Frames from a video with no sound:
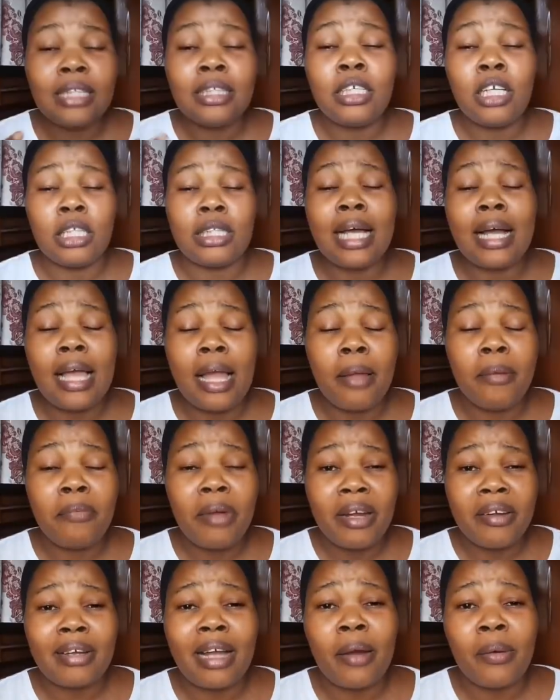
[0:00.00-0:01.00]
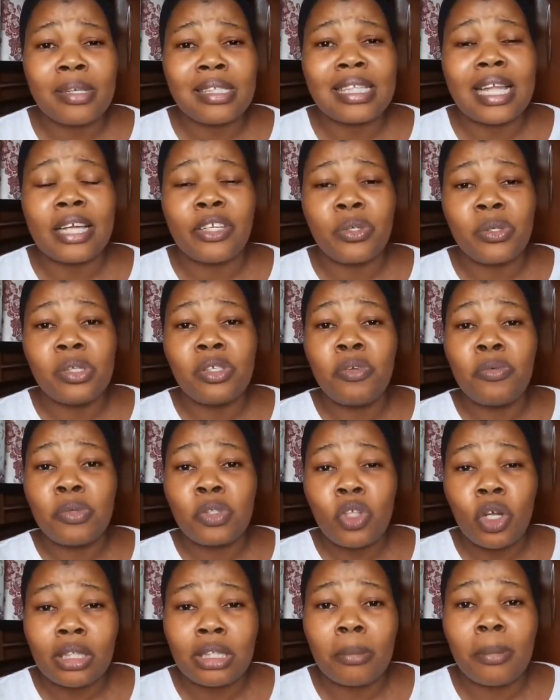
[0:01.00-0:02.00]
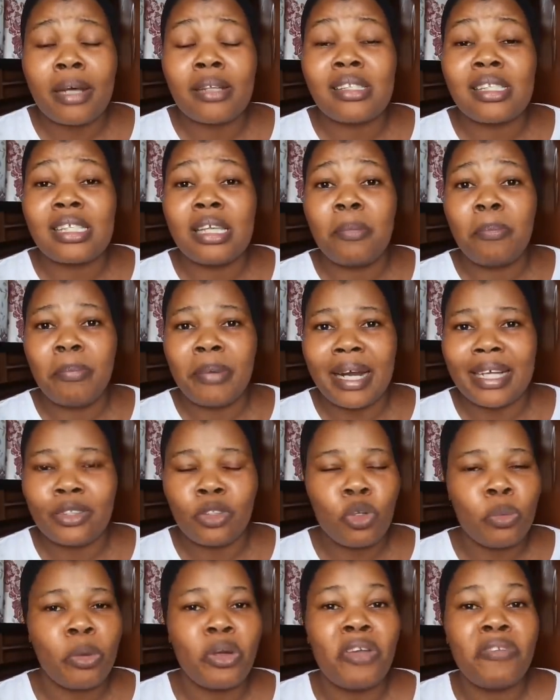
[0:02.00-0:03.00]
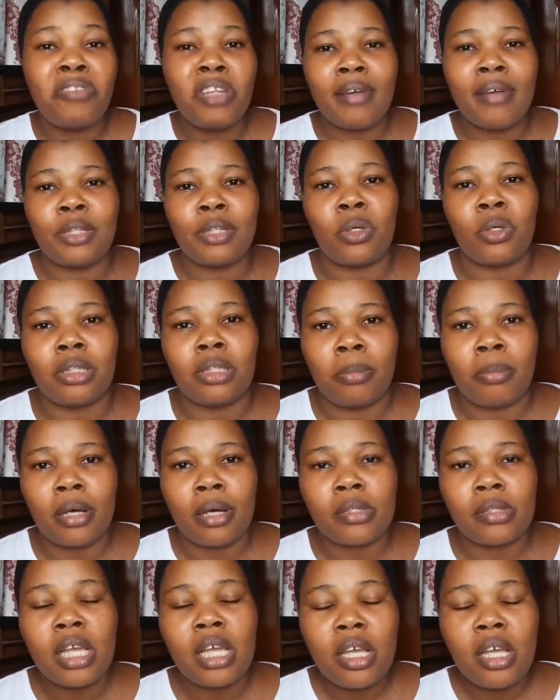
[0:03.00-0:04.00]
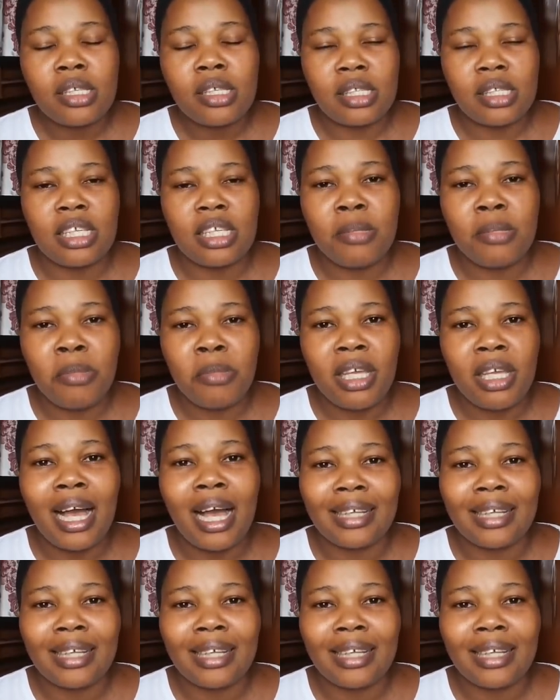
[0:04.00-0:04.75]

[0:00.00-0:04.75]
that, and Erica was like, you, you've talked about seeing Brighto, but you've never talked about seeing me.